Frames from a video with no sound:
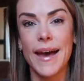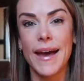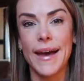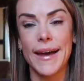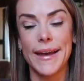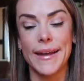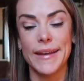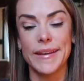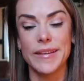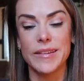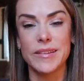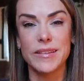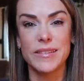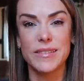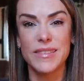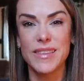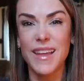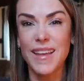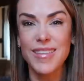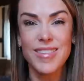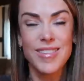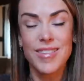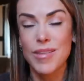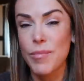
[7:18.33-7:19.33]
And
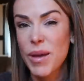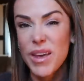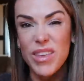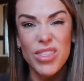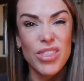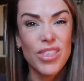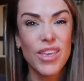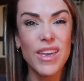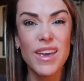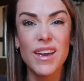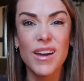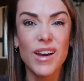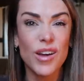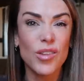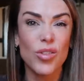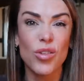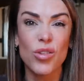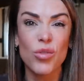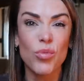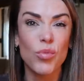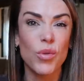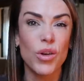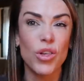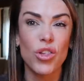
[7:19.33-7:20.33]
that's the main thing. I
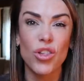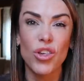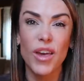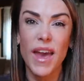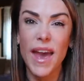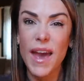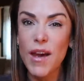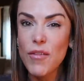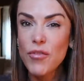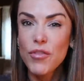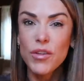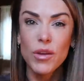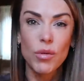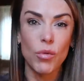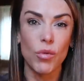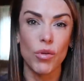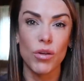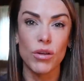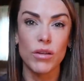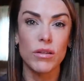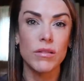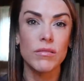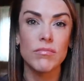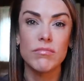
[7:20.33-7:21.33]
just wish
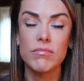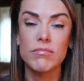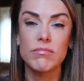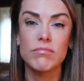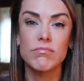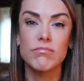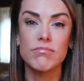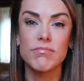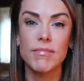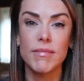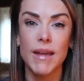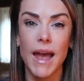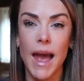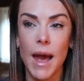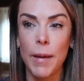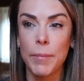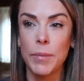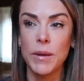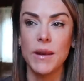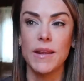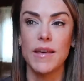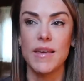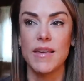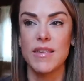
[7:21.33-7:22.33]
everyone
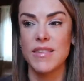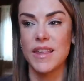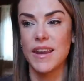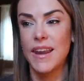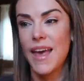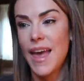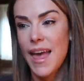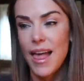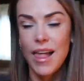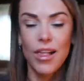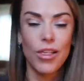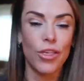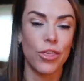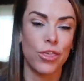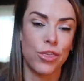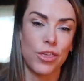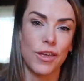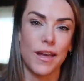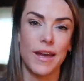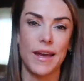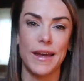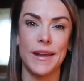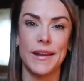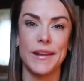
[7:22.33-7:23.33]
happiness and health,
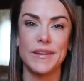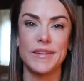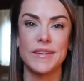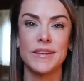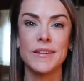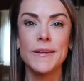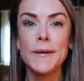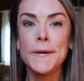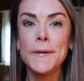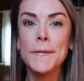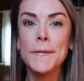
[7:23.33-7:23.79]
and